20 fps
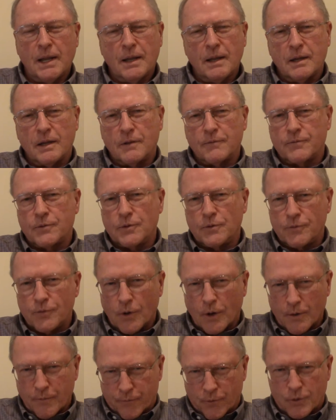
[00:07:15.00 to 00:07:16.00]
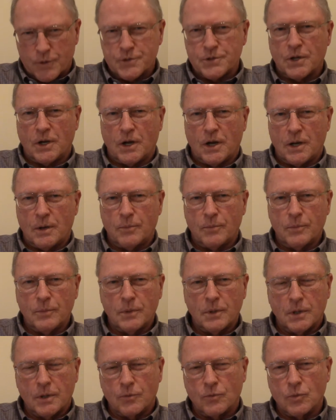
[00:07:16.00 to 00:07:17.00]
And for the very first time,
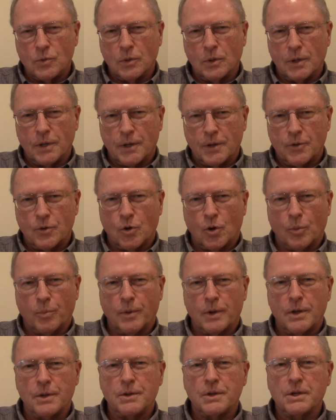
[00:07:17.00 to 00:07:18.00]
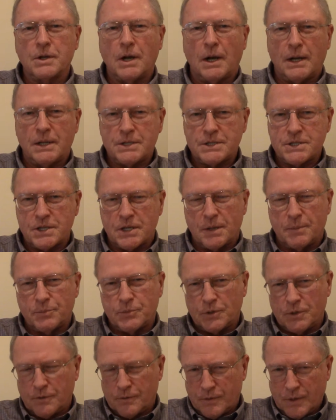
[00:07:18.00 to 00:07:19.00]
it really incorporated the
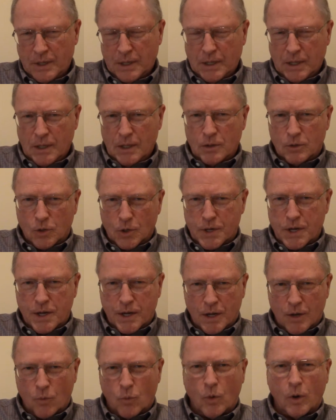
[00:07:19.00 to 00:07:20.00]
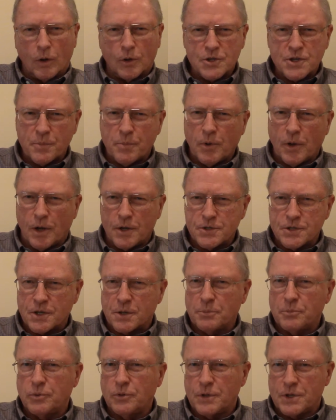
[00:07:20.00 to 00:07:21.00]
concept of looking at water supply as a
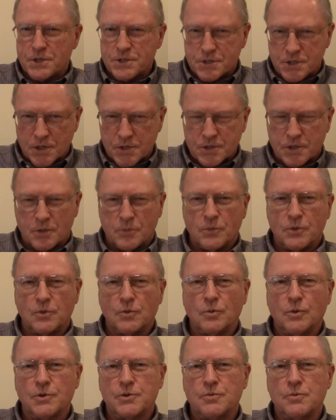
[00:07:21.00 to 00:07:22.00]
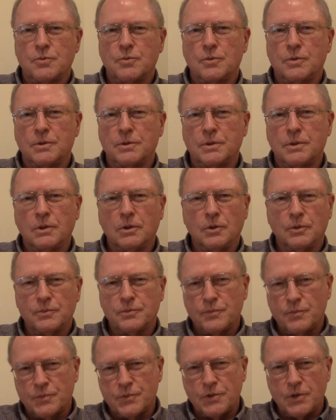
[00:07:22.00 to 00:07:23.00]
complete system in which we would
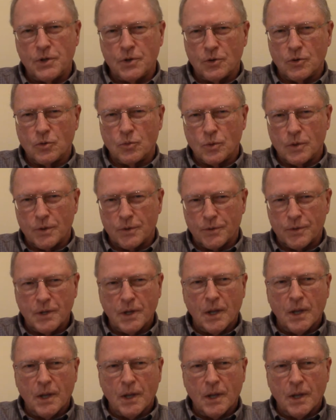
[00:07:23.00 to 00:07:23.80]
deal with